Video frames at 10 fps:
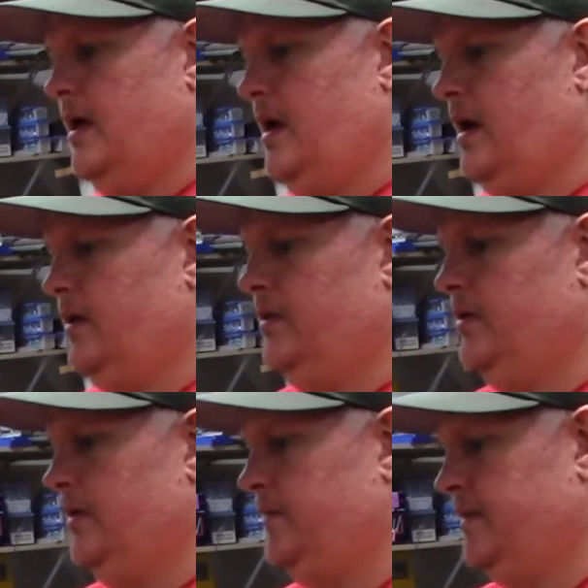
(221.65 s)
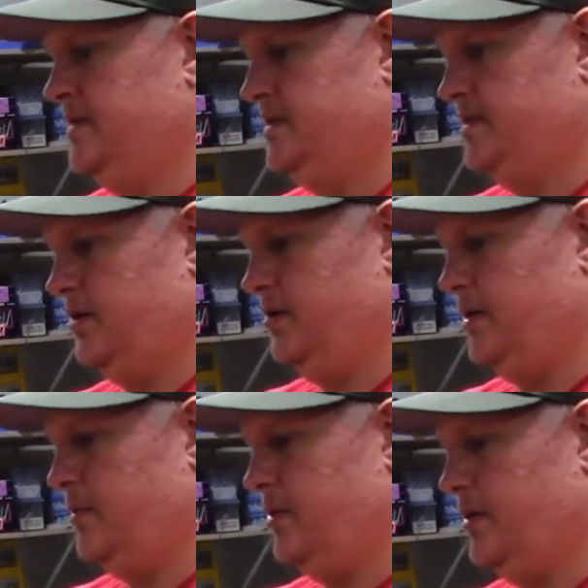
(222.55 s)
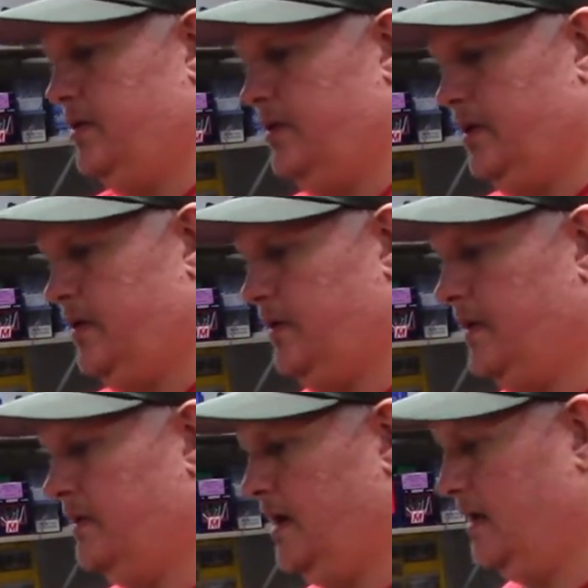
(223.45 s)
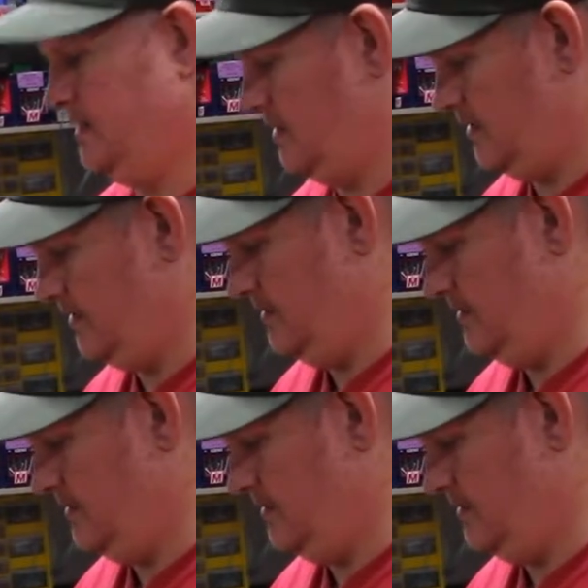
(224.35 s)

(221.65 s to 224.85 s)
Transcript: don't know if this is serial number or anything like that, so